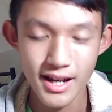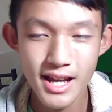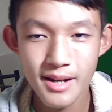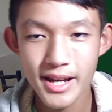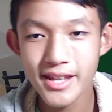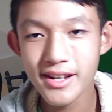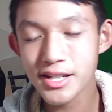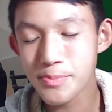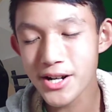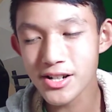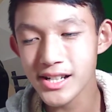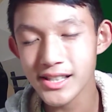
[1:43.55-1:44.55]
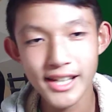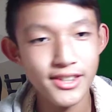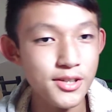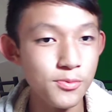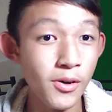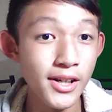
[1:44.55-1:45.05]
And especially like this
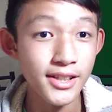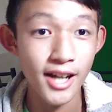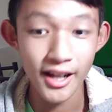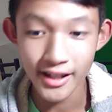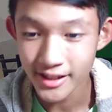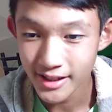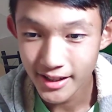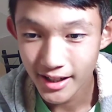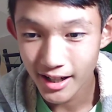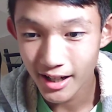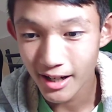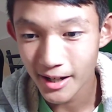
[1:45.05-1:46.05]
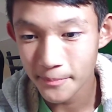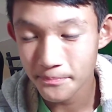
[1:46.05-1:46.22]
one guy, I'm